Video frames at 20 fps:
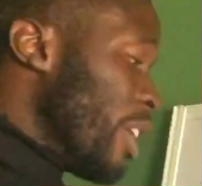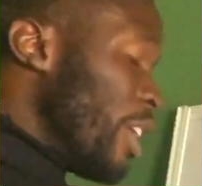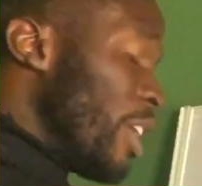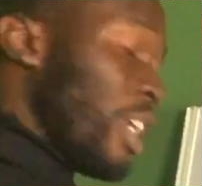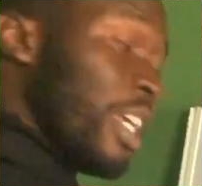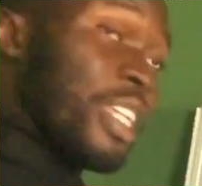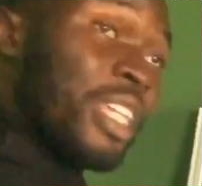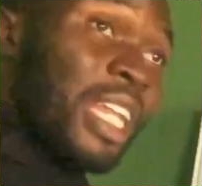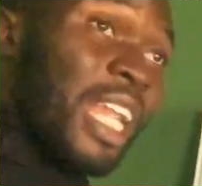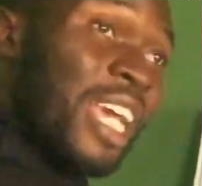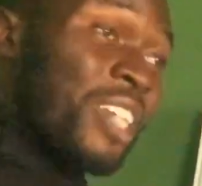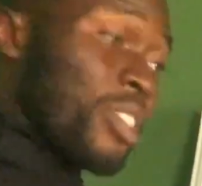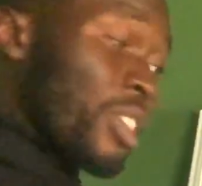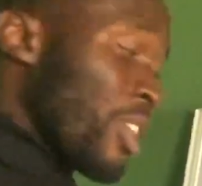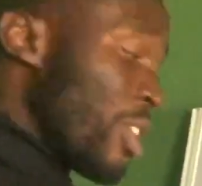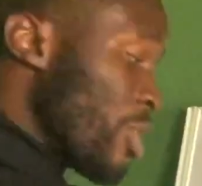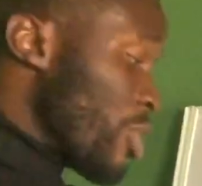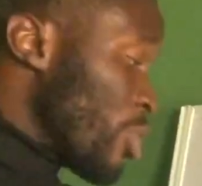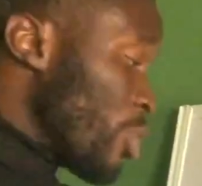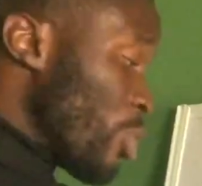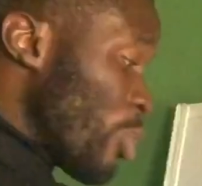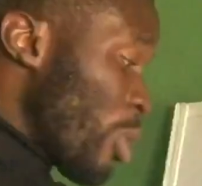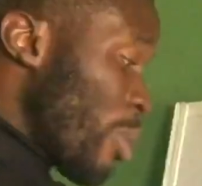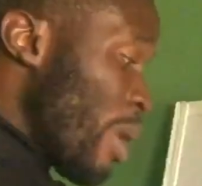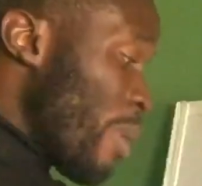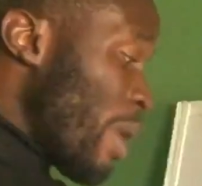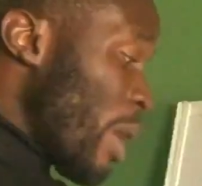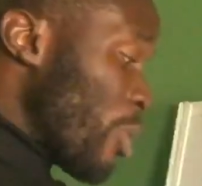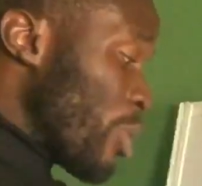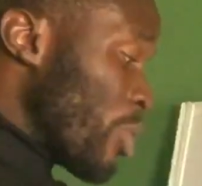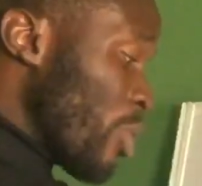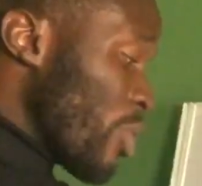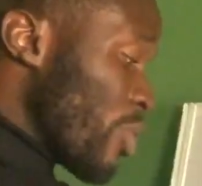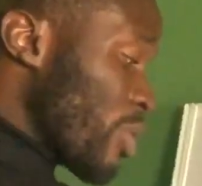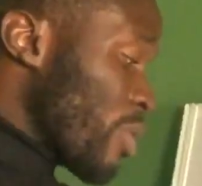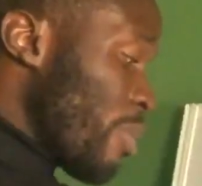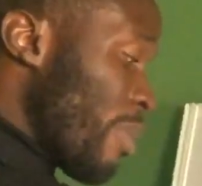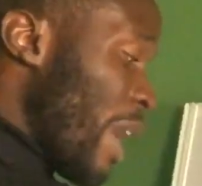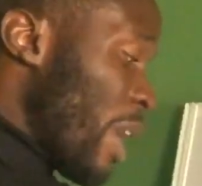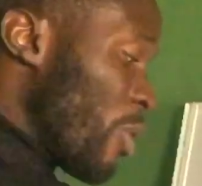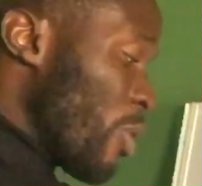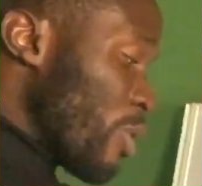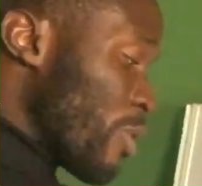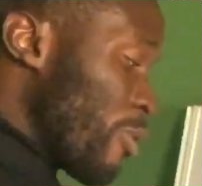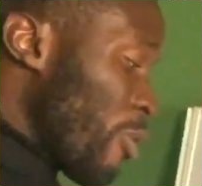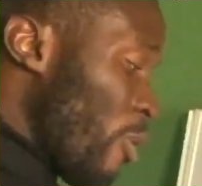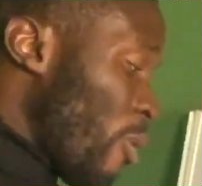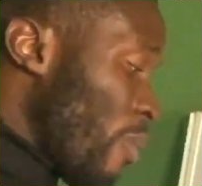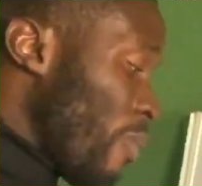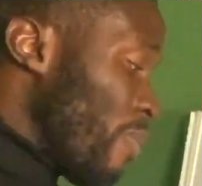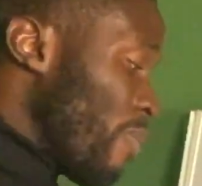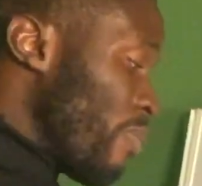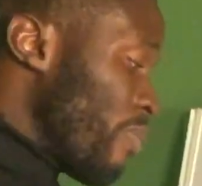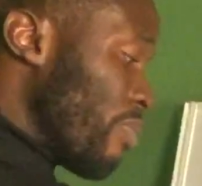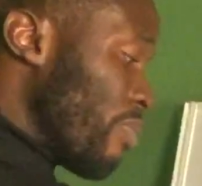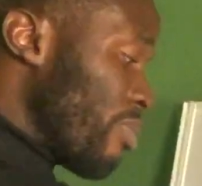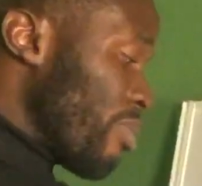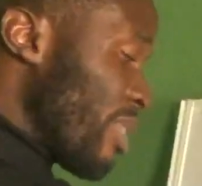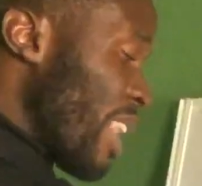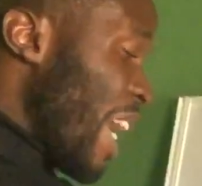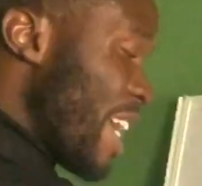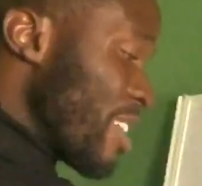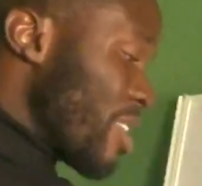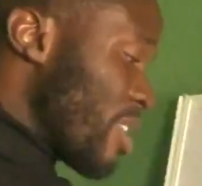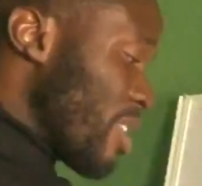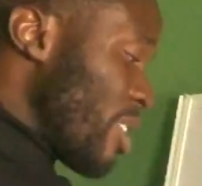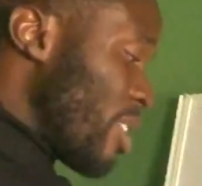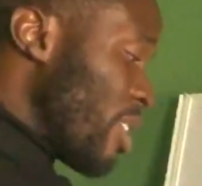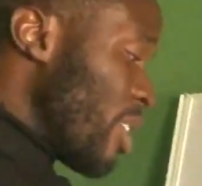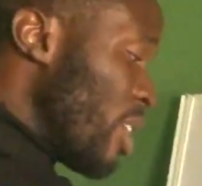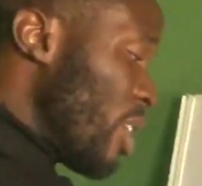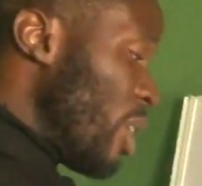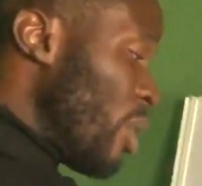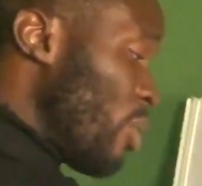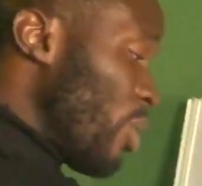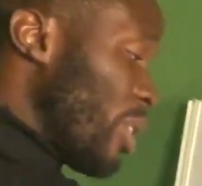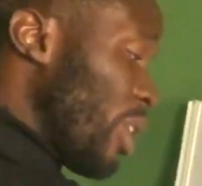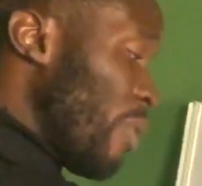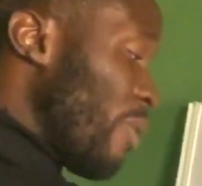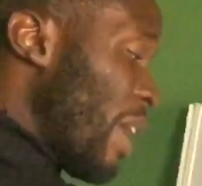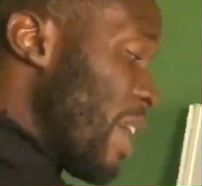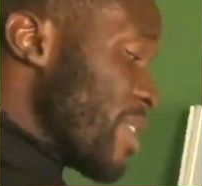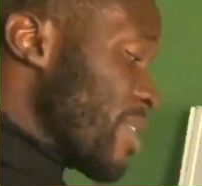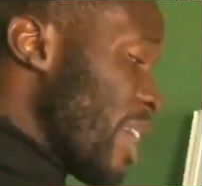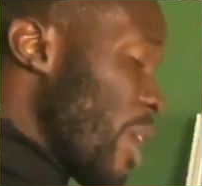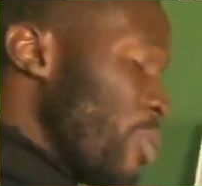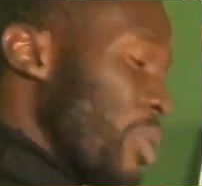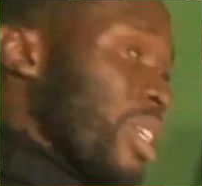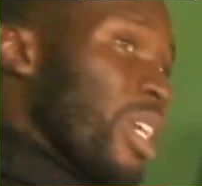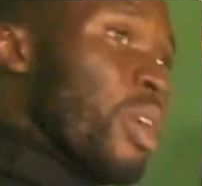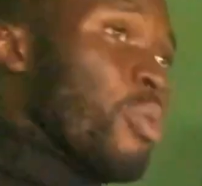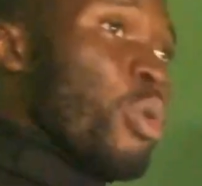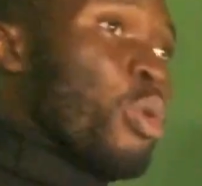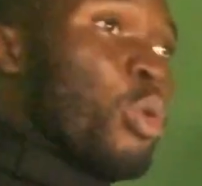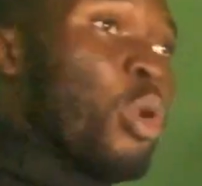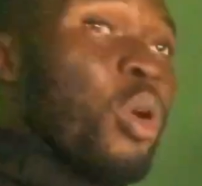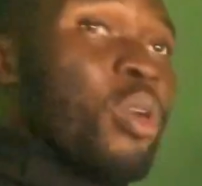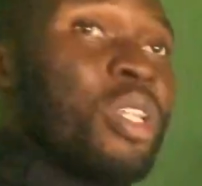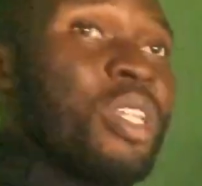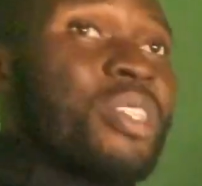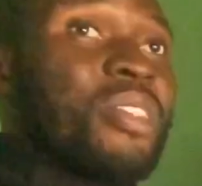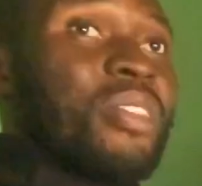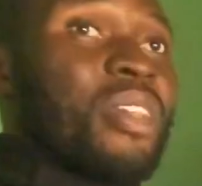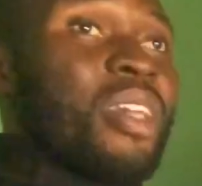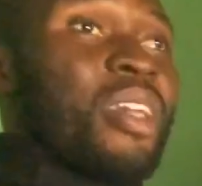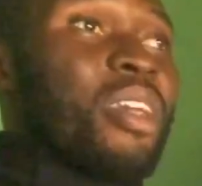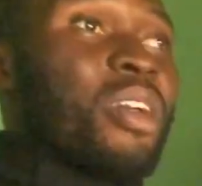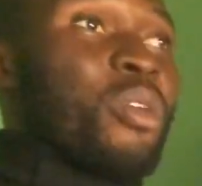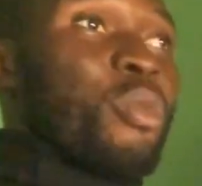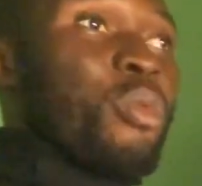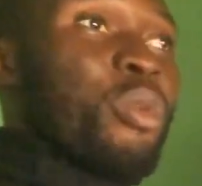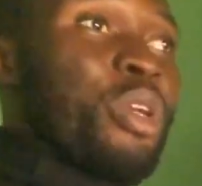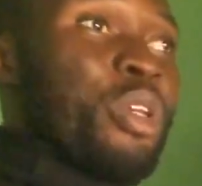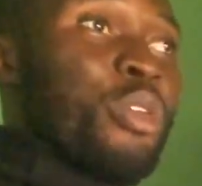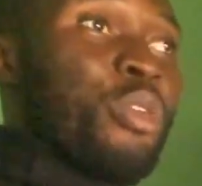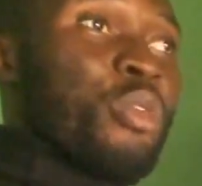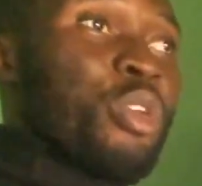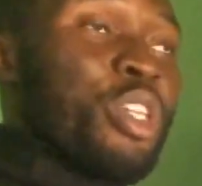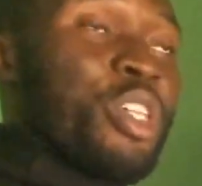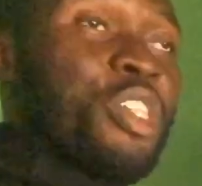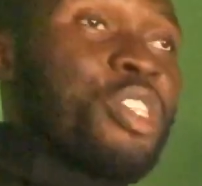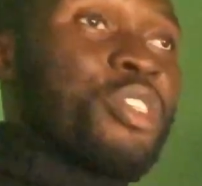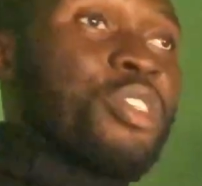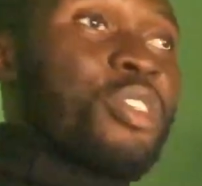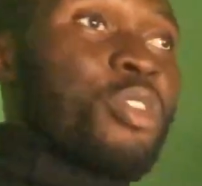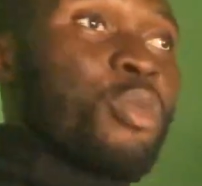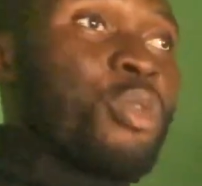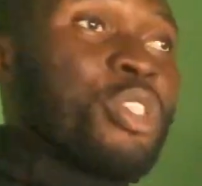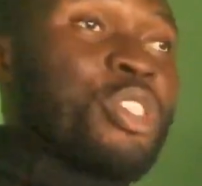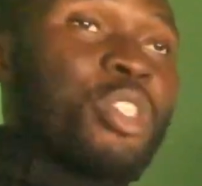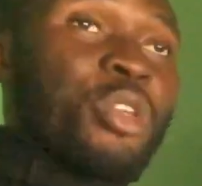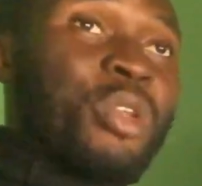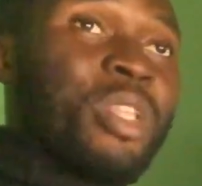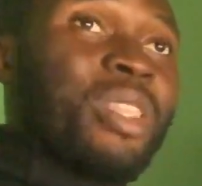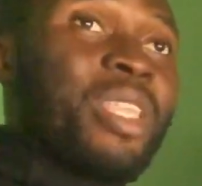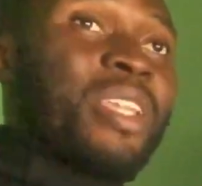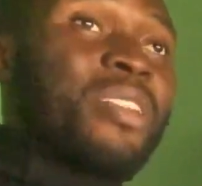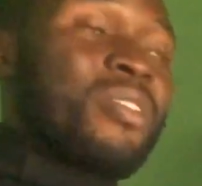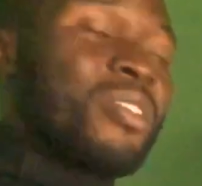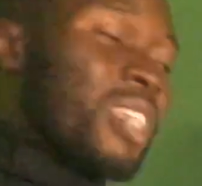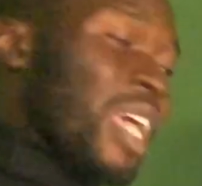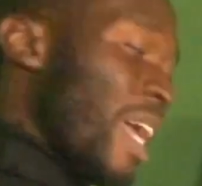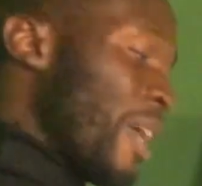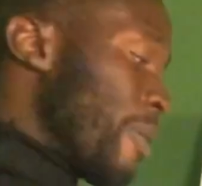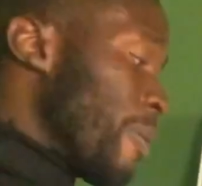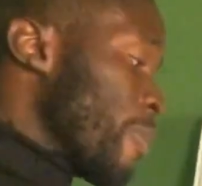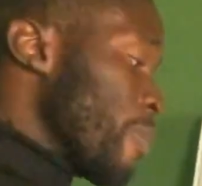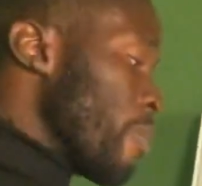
In the last case, you remember we just minus from 90. Whatever answer we get, we call it, we still retain sine.